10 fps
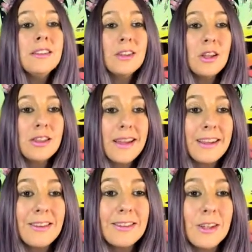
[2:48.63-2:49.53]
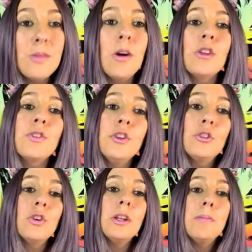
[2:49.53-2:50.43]
So thank you so much for
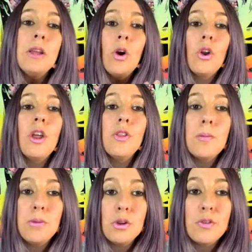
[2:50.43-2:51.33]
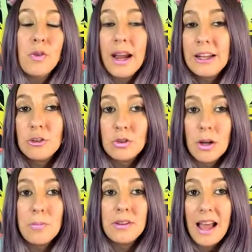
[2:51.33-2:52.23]
joining me on the beautiful angel
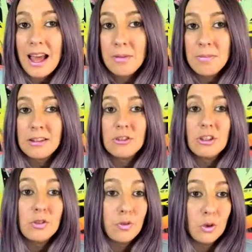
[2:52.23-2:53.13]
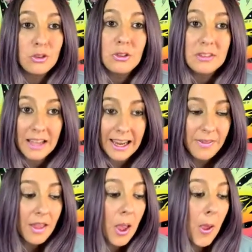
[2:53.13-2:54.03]
numbers and messages for today.
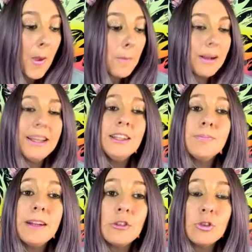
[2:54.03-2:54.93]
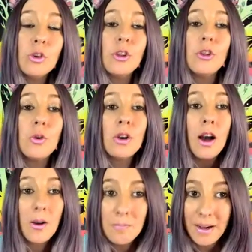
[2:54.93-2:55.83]
Please make sure that you
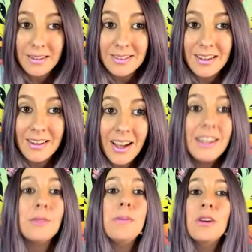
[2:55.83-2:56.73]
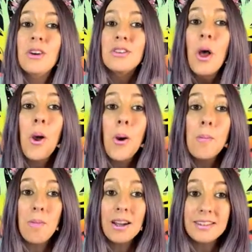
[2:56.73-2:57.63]
come back tonight, because
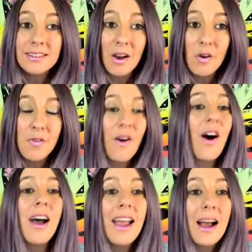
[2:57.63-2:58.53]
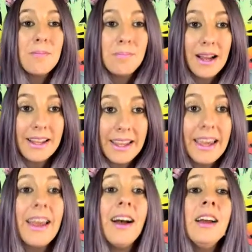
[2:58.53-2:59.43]
myself, I am back
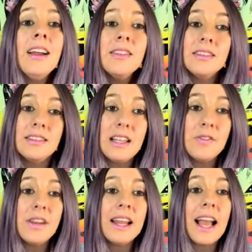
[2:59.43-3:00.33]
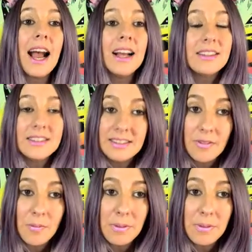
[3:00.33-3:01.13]
here this evening at 7